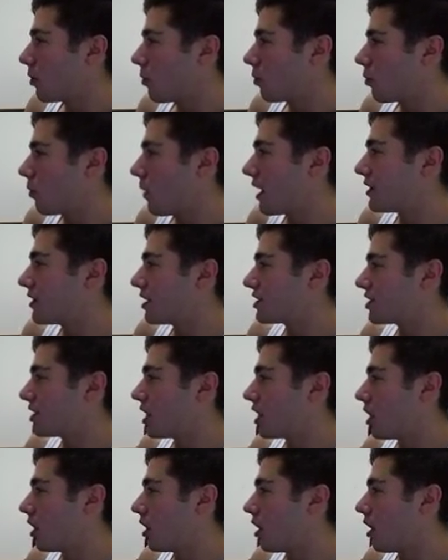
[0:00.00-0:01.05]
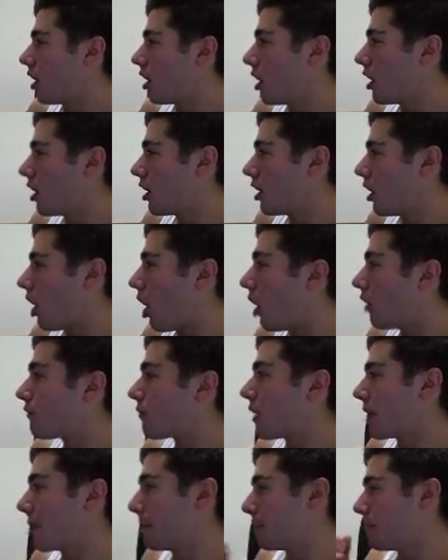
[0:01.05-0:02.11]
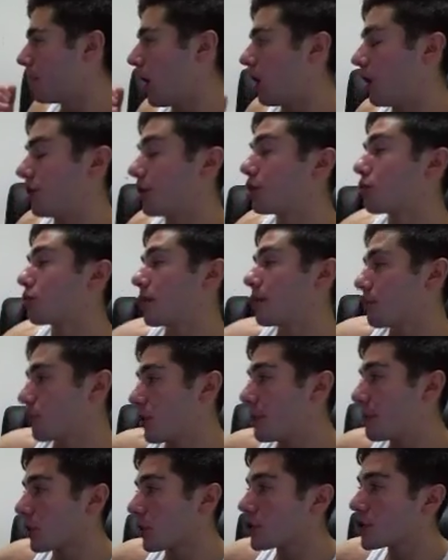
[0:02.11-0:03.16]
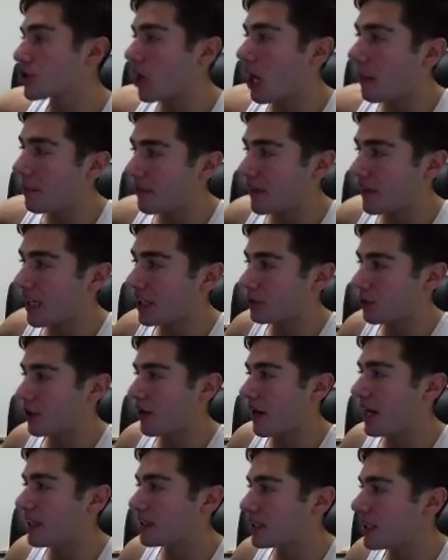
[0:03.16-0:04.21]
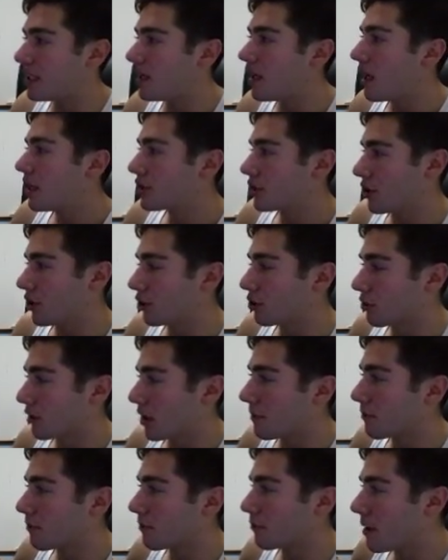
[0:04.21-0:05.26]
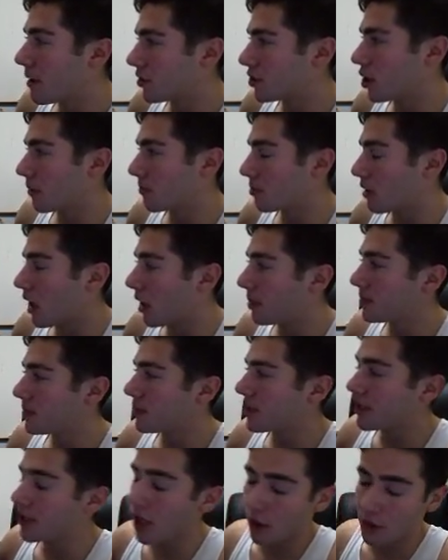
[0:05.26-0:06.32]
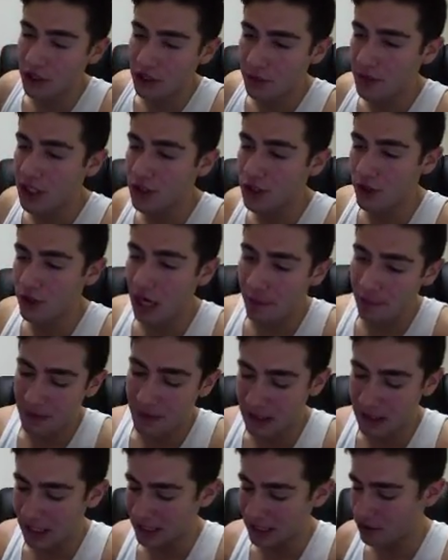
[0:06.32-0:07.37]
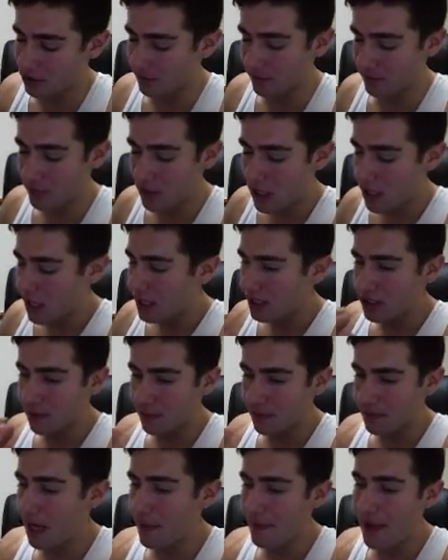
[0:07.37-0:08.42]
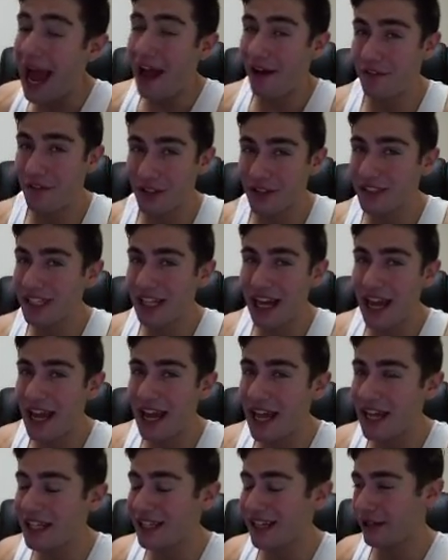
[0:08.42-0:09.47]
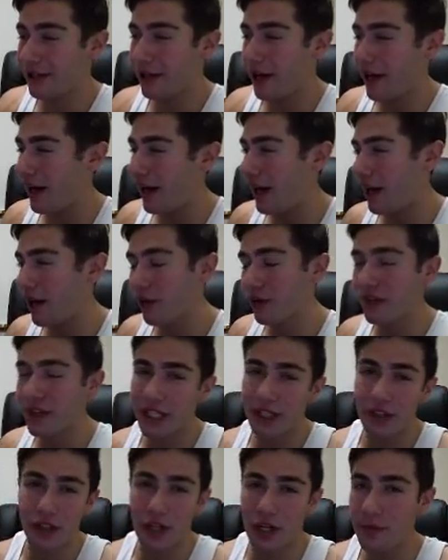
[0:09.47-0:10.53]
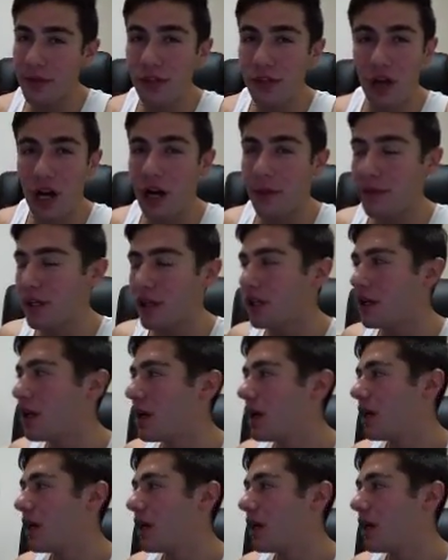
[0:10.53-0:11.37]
When does the Off-White, the Grim Reapers drop, if that's what you're asking? So the Grim Reapers are probably going to be dropping like sometime after today. I don't think they're going to be dropping.